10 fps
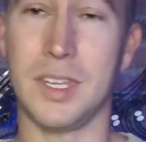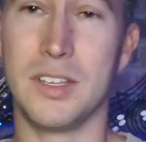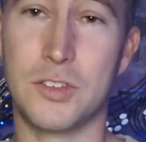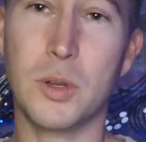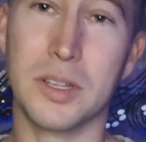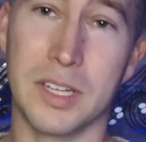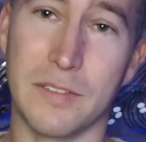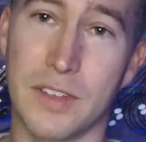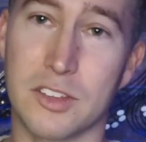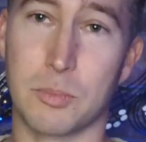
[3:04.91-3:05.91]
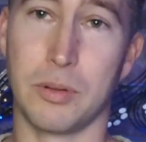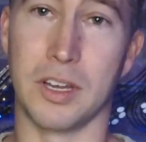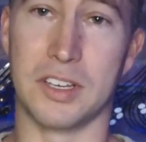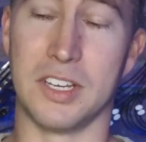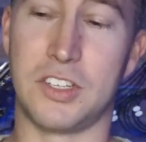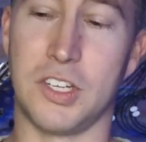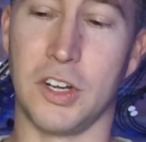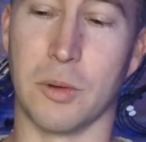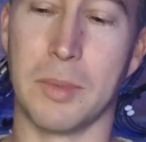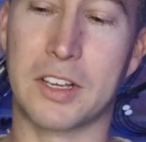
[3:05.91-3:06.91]
is you can leave this plugged into
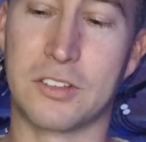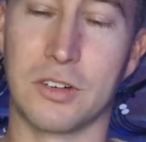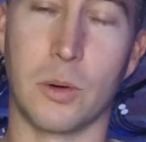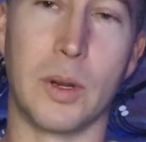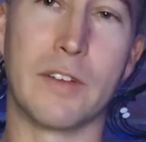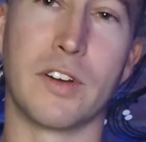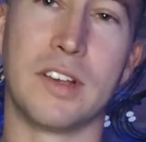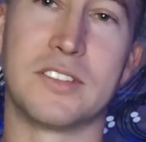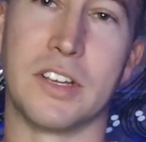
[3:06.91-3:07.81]
your mixer or whatever it is